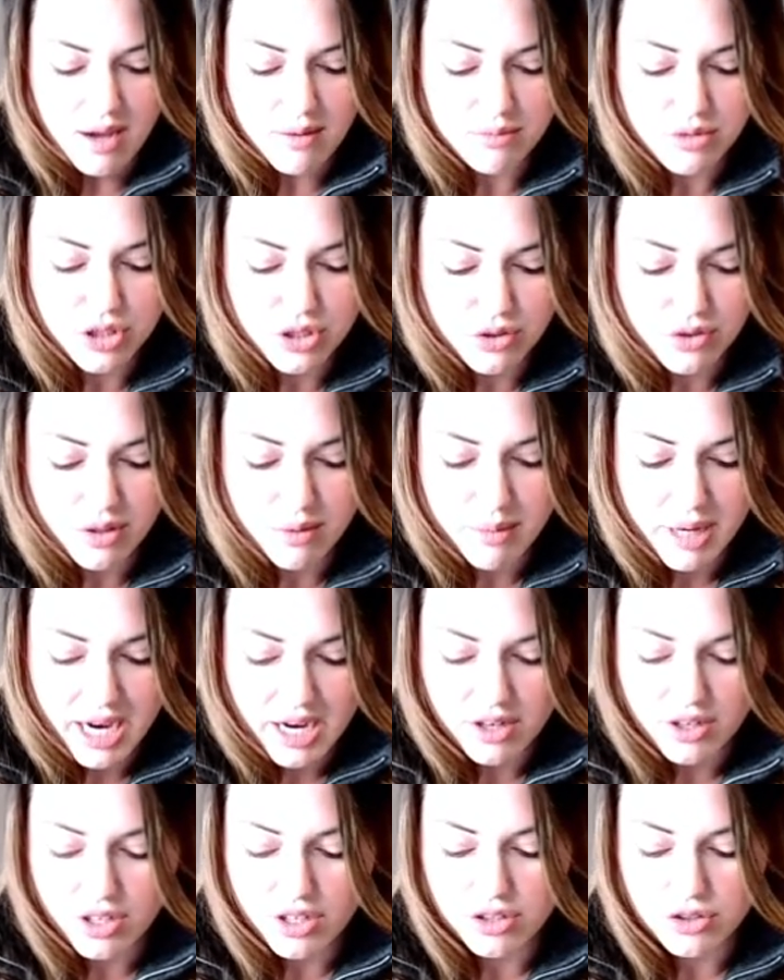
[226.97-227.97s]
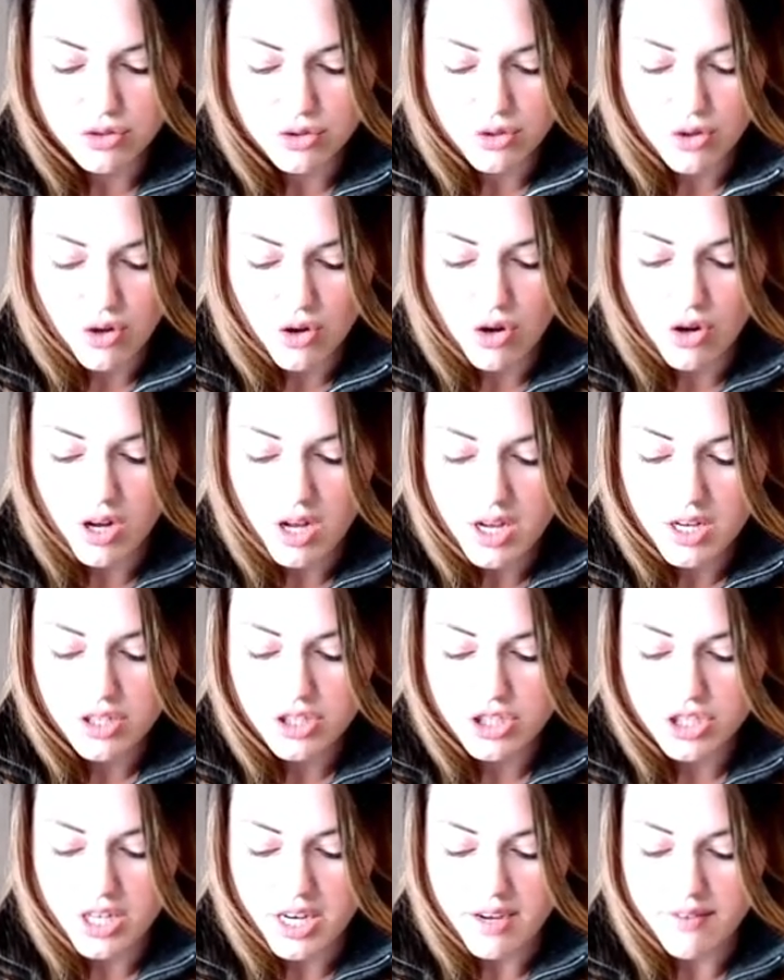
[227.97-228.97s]
do Command or Control
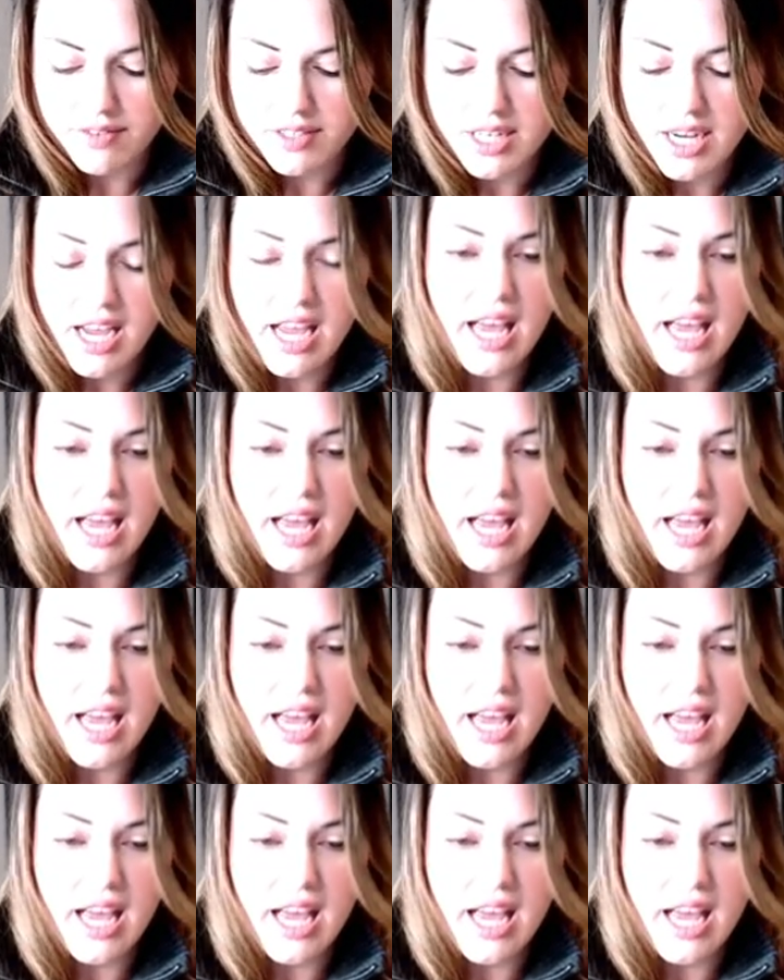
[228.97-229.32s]
Shift,